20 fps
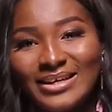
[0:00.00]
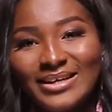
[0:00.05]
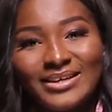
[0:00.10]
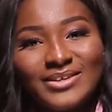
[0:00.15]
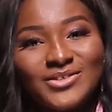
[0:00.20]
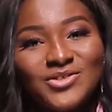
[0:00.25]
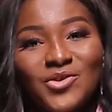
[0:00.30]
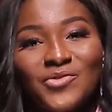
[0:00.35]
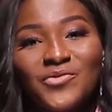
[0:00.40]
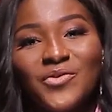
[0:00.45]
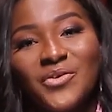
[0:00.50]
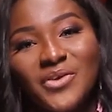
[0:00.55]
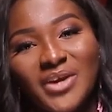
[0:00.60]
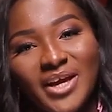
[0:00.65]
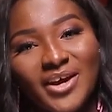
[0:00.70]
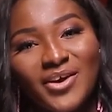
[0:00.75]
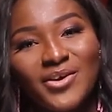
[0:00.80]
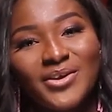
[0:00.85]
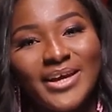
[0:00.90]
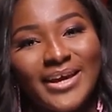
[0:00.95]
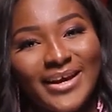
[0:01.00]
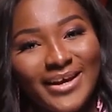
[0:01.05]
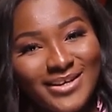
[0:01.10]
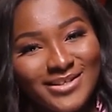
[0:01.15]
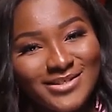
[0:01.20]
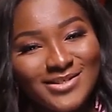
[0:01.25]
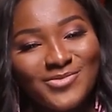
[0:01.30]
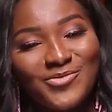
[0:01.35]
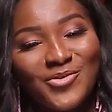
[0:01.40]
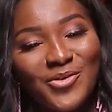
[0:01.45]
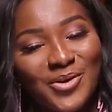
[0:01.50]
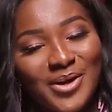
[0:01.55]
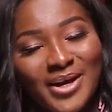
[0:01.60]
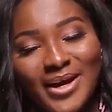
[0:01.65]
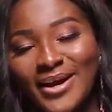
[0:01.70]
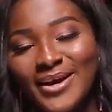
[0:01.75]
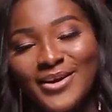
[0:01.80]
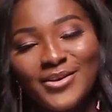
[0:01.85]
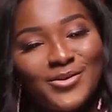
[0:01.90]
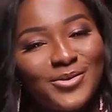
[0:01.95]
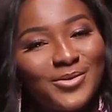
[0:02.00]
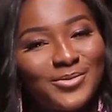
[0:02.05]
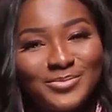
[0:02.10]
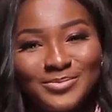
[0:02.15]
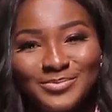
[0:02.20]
Like, so for a girl, yes. For a guy, no.